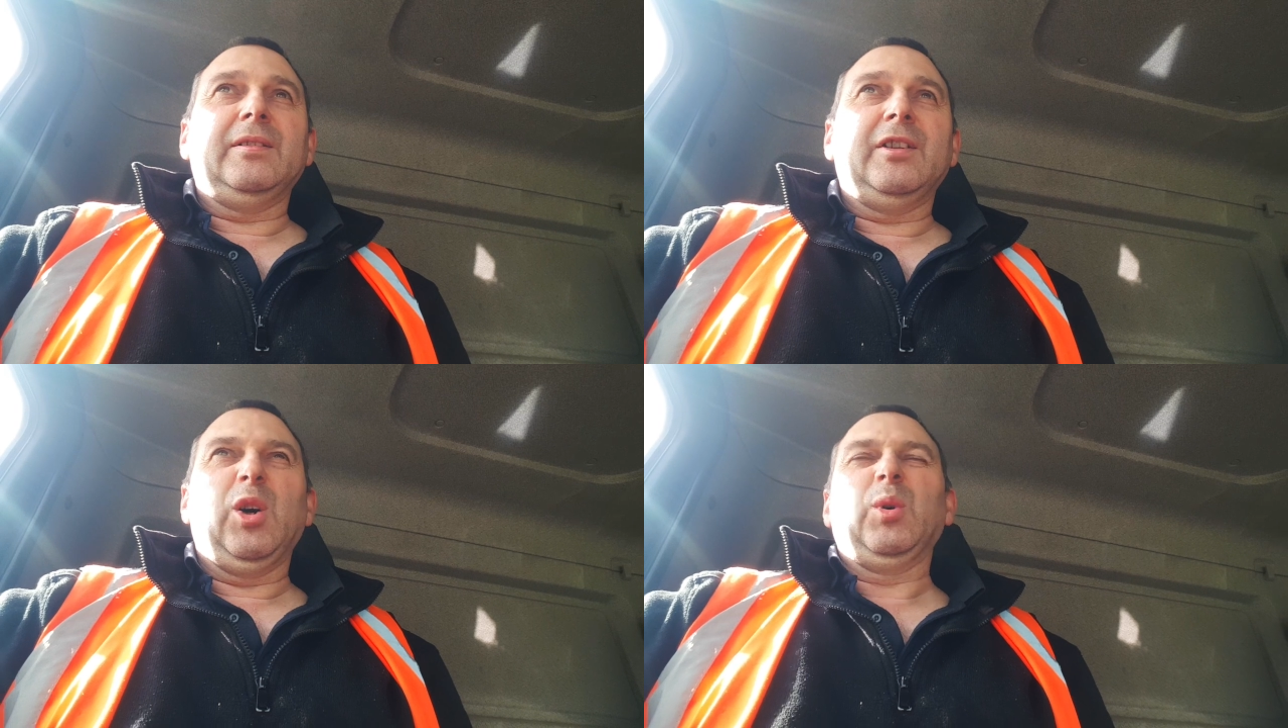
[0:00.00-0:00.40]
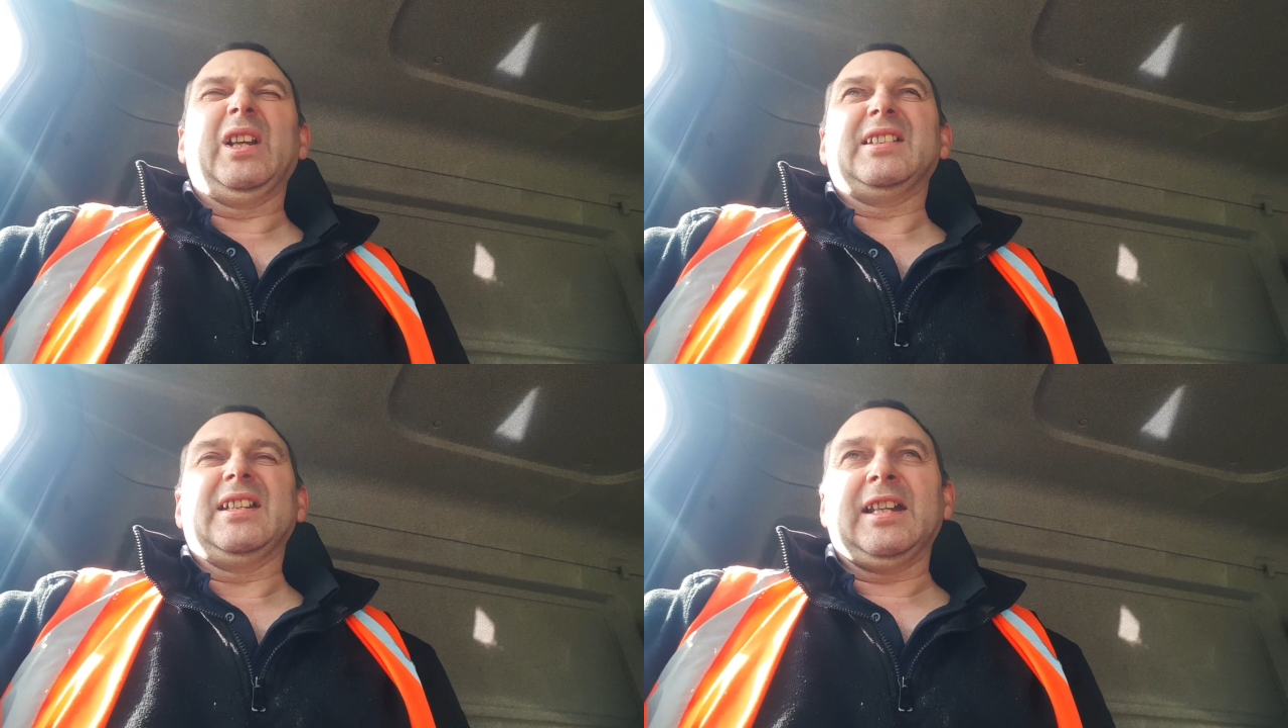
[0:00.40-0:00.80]
Not
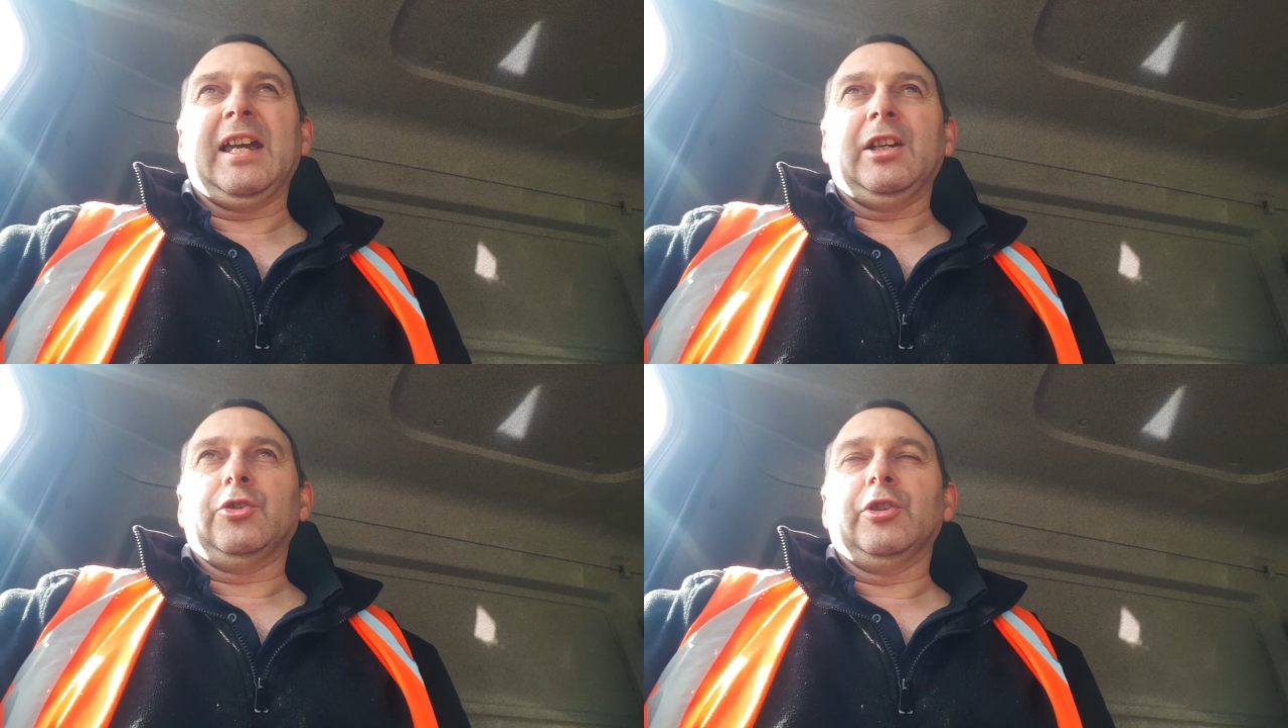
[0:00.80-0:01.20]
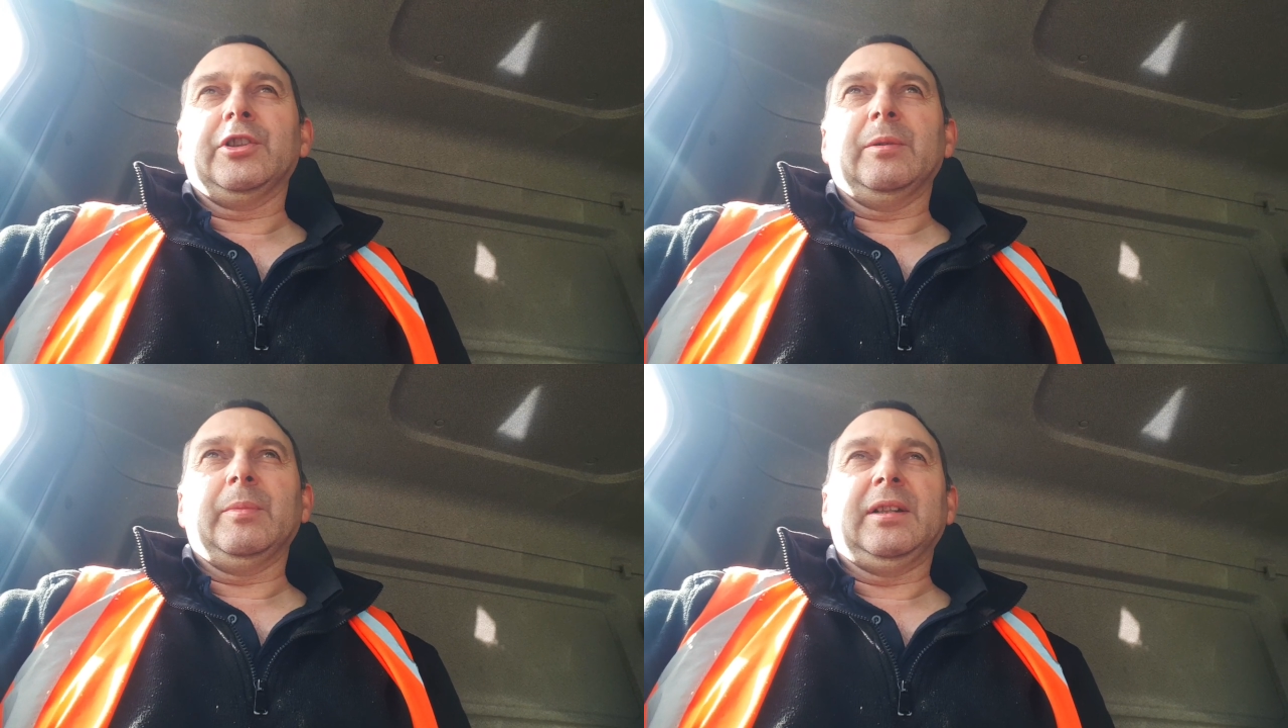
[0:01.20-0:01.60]
only is it
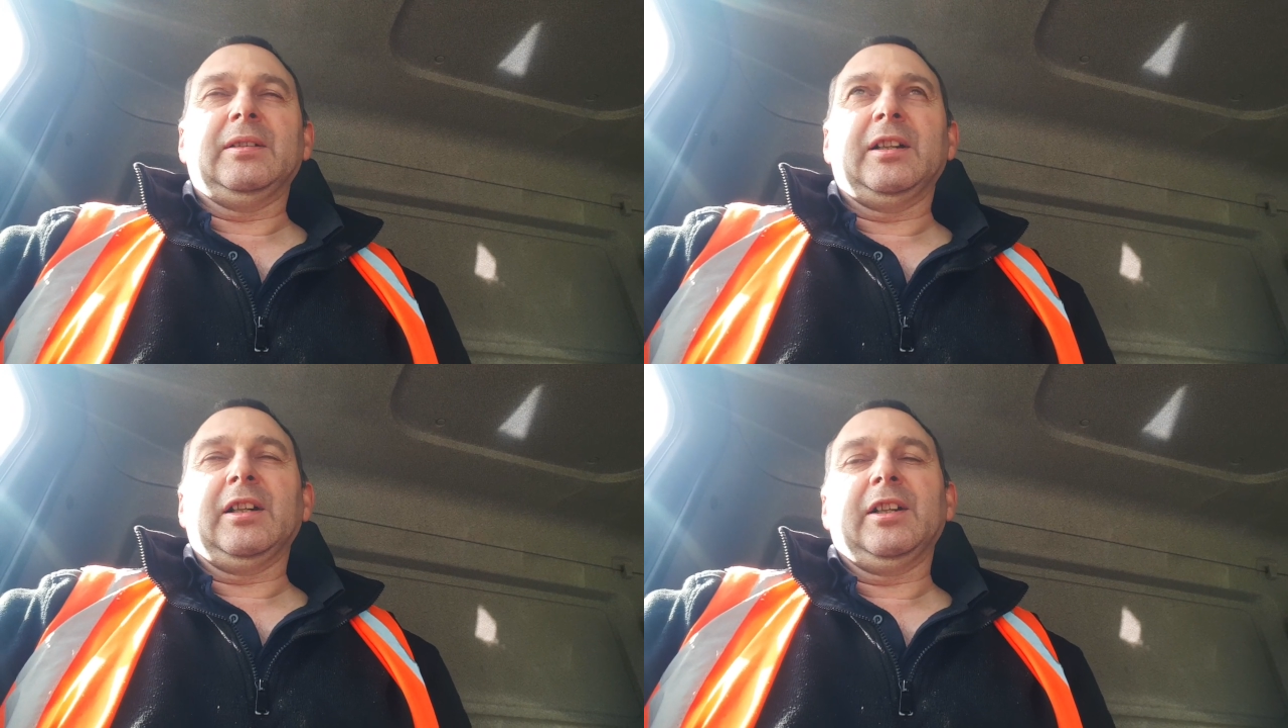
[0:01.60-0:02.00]
dangerous, I mean, like,